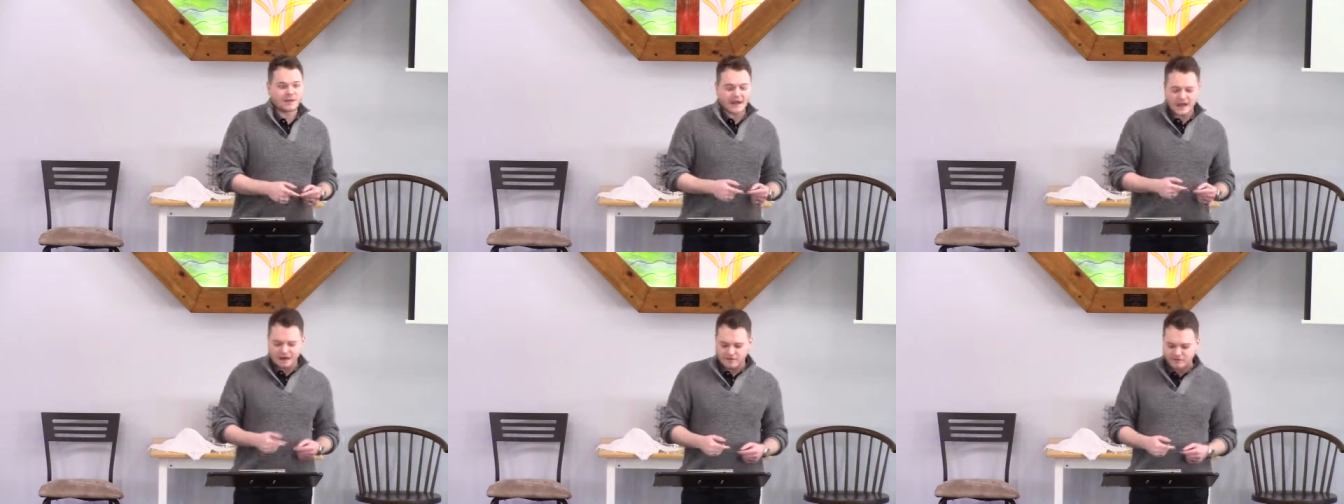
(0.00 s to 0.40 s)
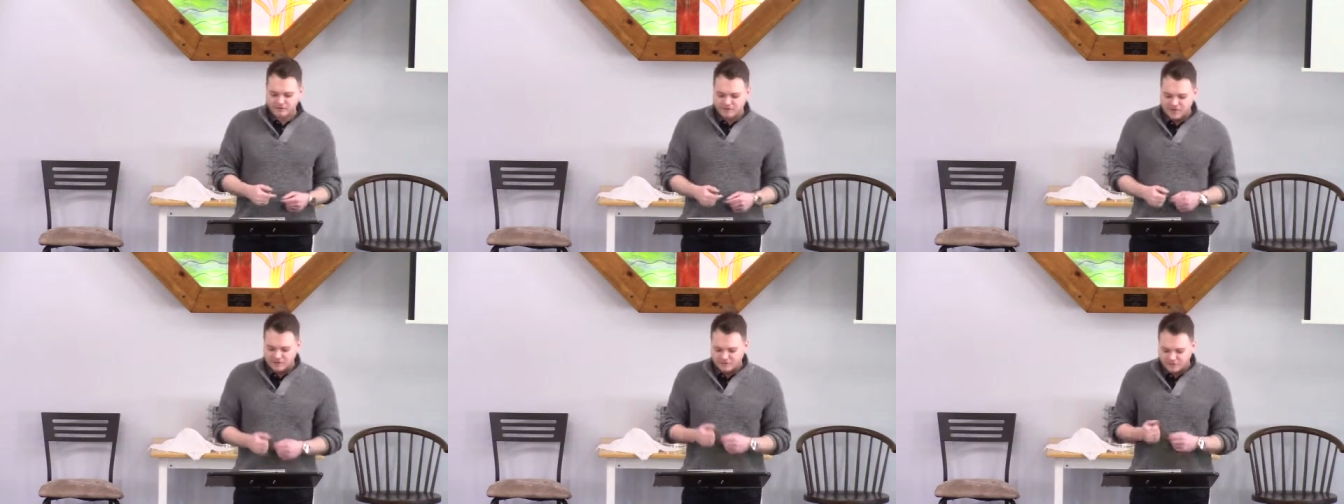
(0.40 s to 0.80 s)
to
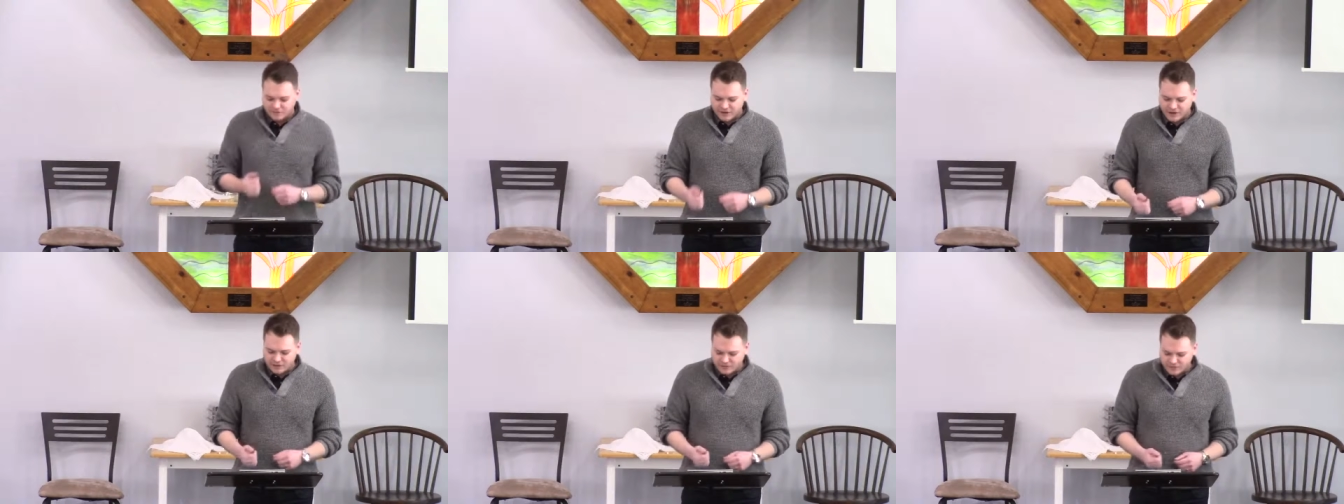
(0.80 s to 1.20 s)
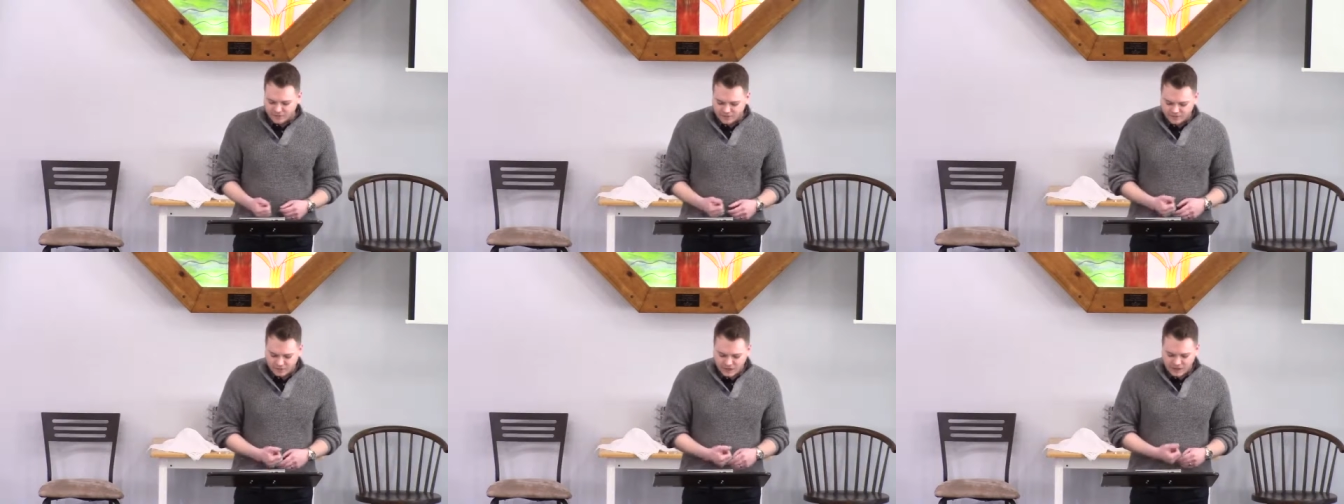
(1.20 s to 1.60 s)
have faith
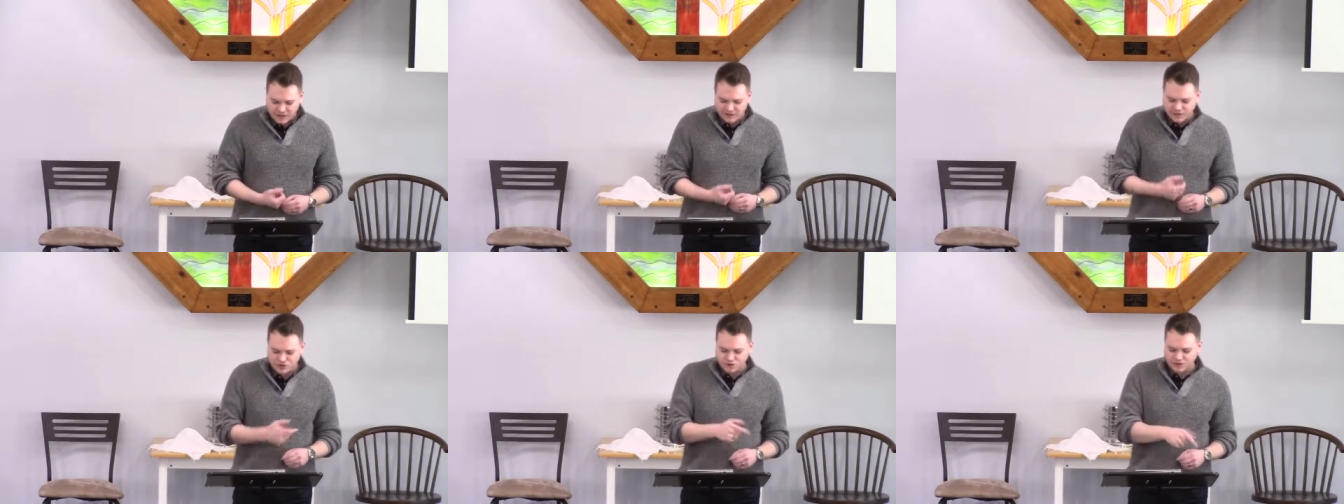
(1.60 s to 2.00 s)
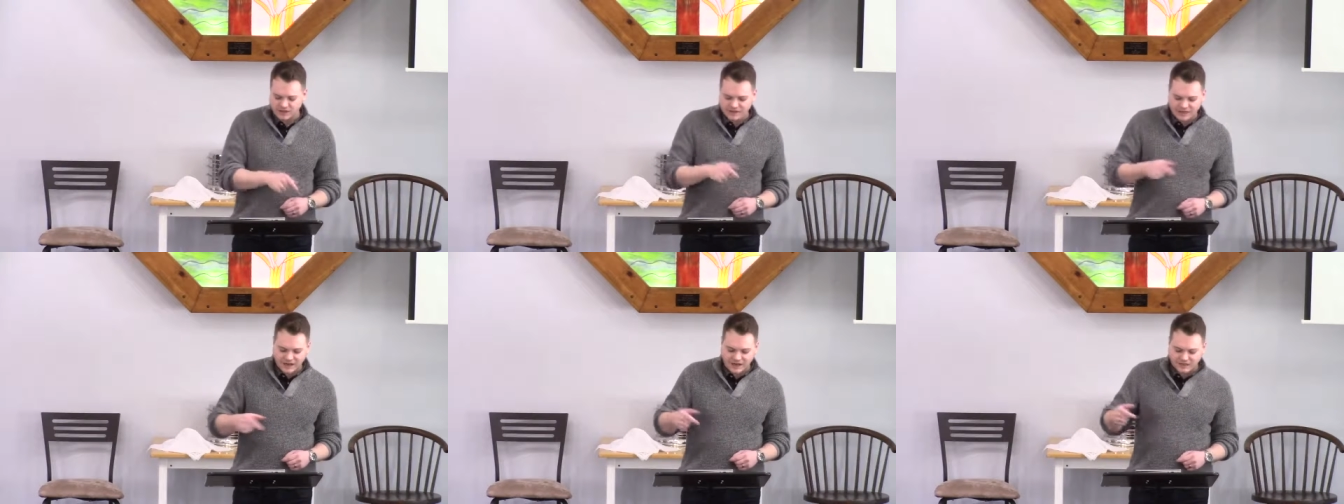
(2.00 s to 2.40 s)
and to
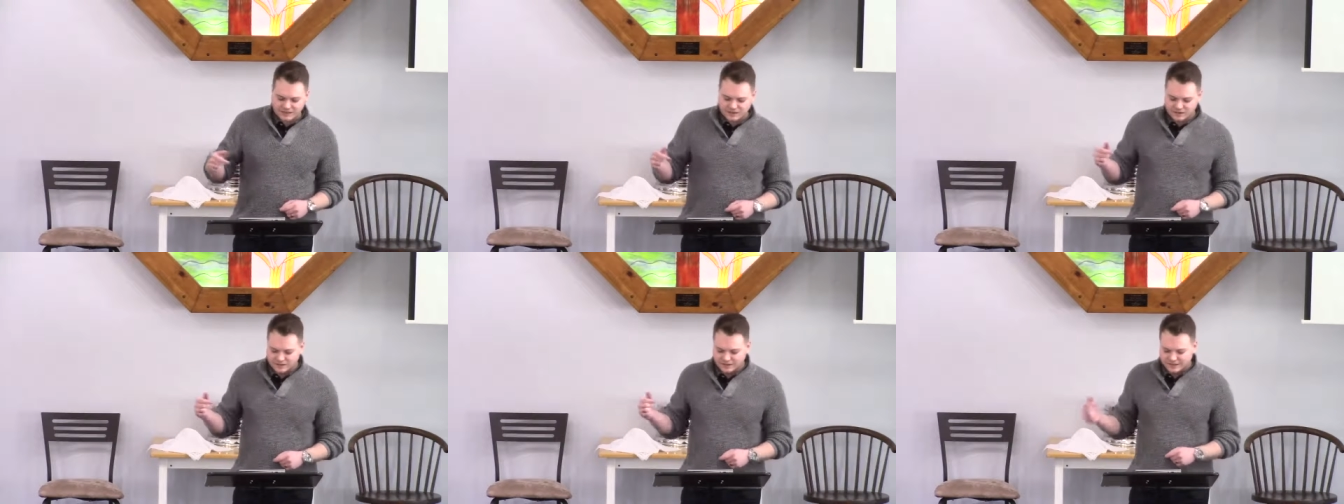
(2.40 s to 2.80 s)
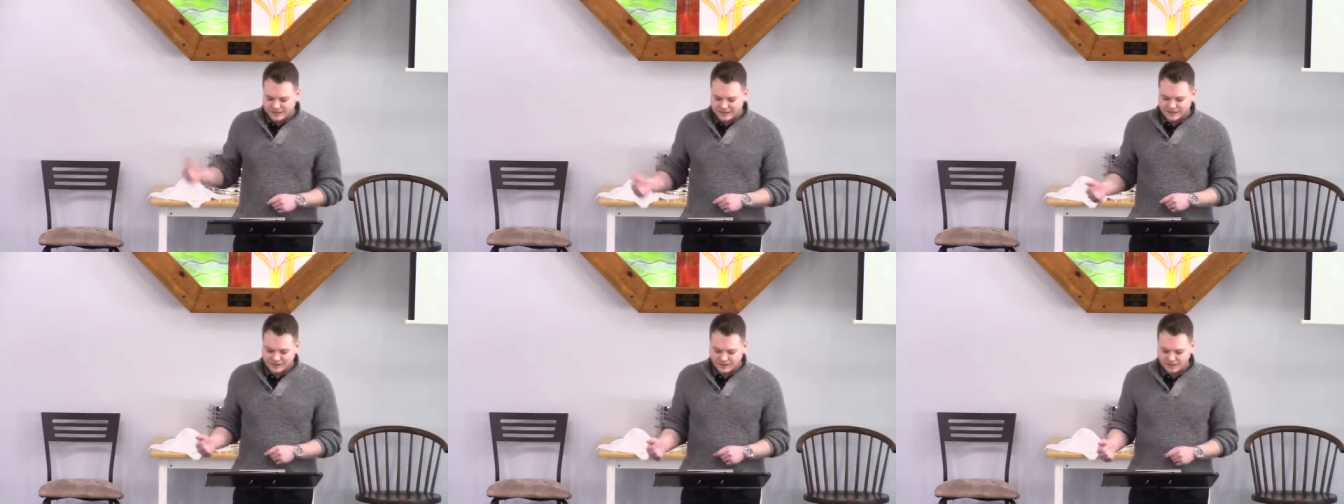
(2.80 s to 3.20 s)
trust God to
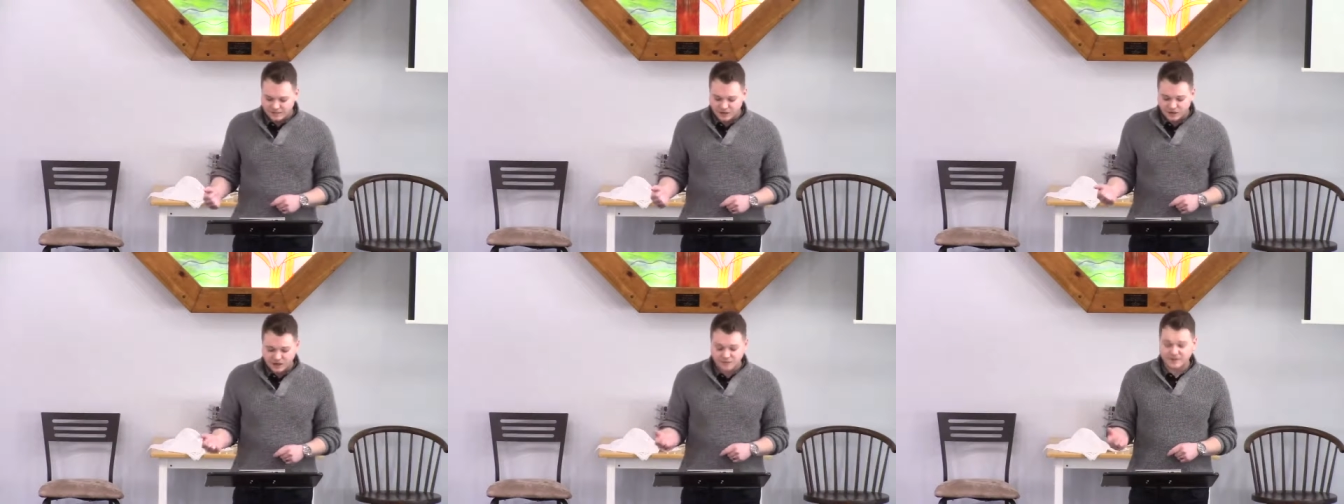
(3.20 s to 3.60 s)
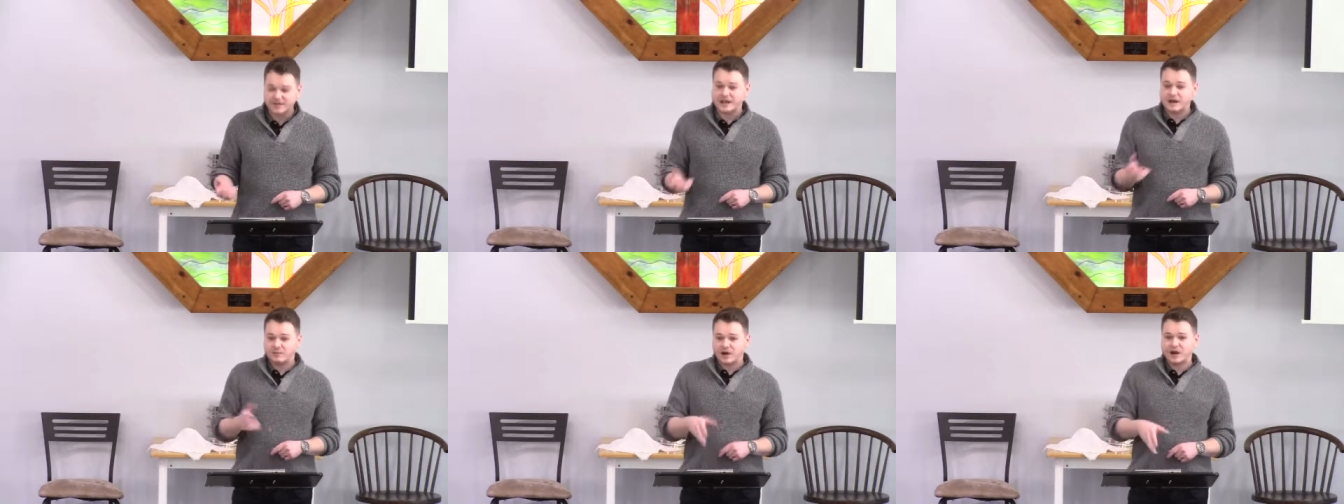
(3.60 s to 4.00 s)
lead him. And
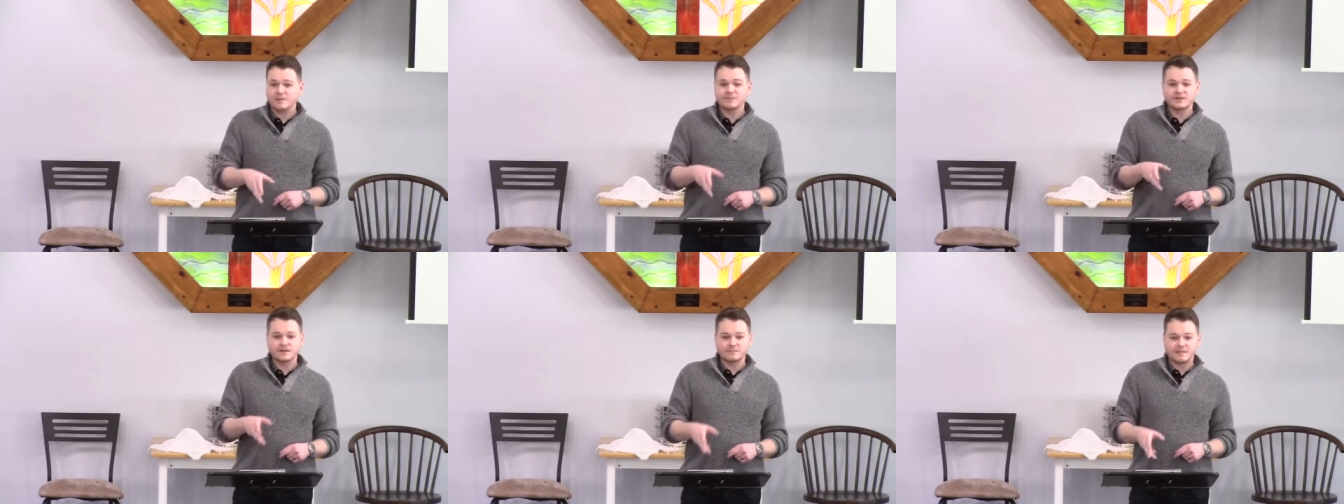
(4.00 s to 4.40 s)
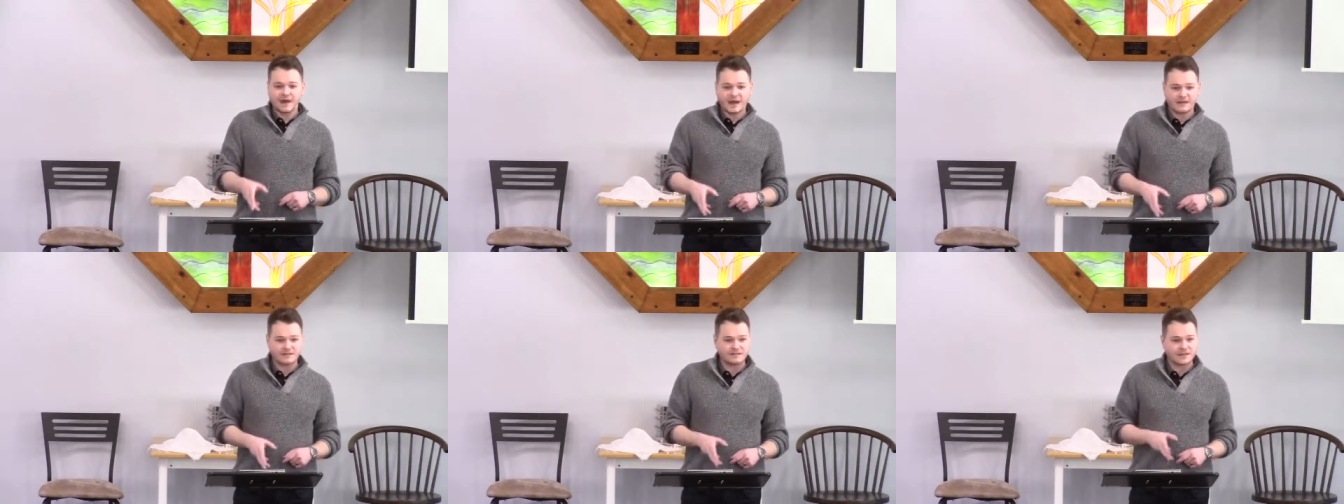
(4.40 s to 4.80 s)
ultimately, Abraham did
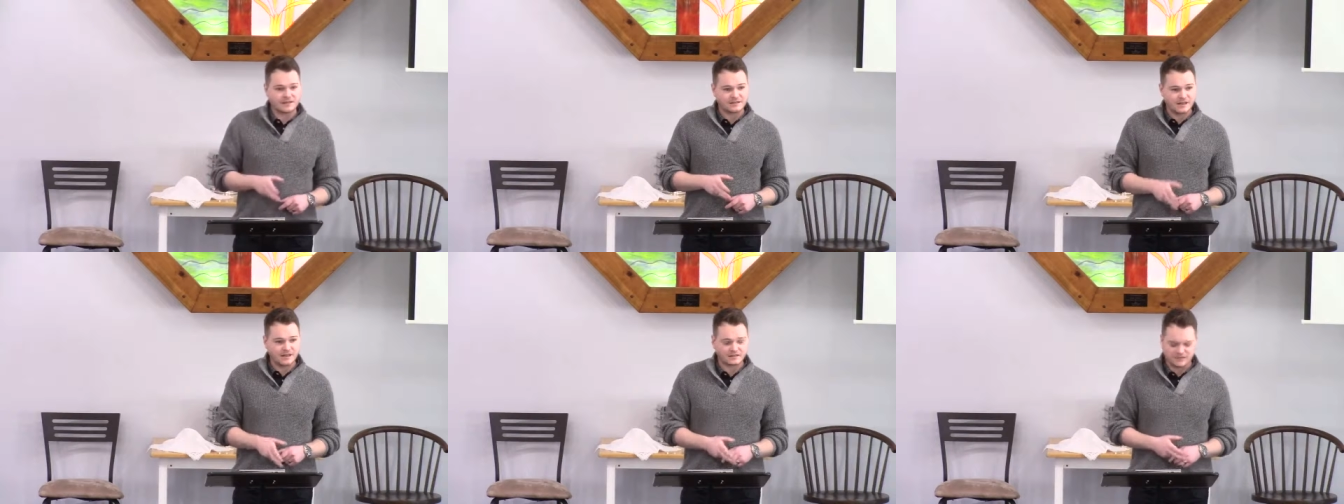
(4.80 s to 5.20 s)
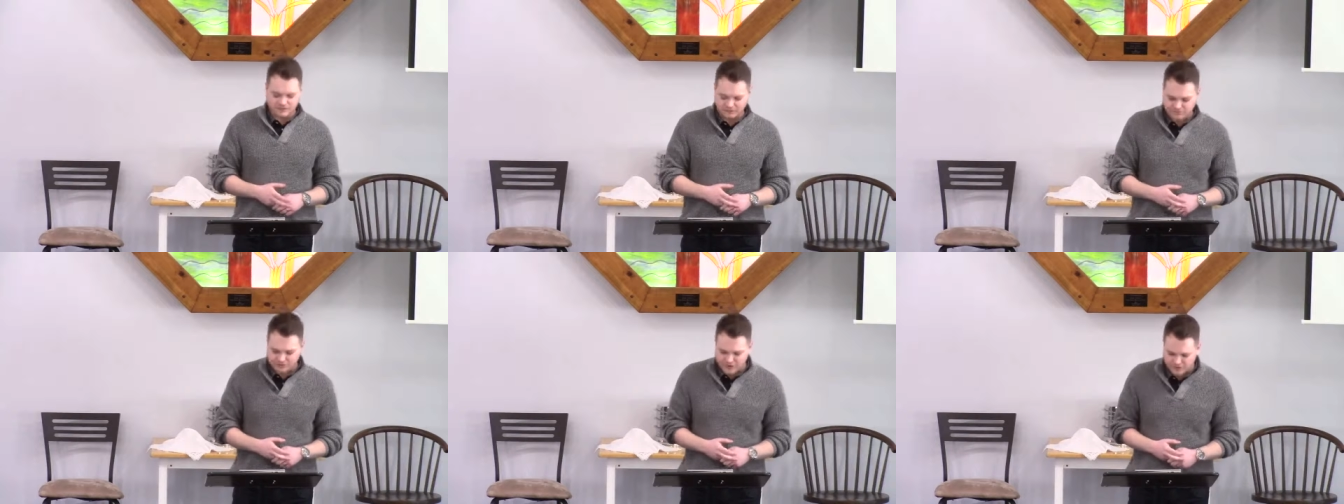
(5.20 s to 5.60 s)
pass that test
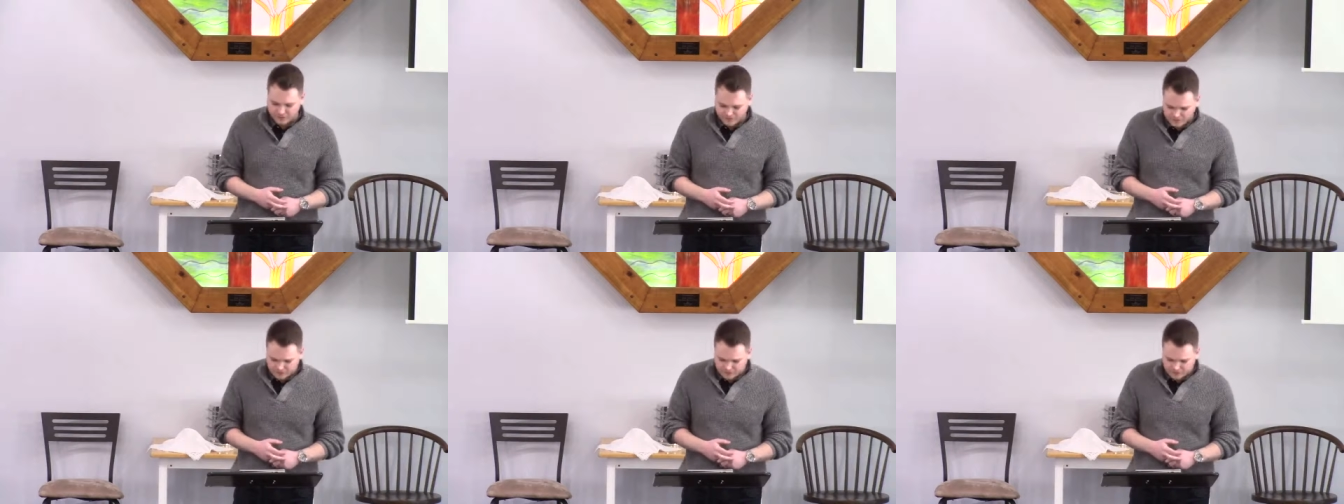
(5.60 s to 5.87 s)
of faith,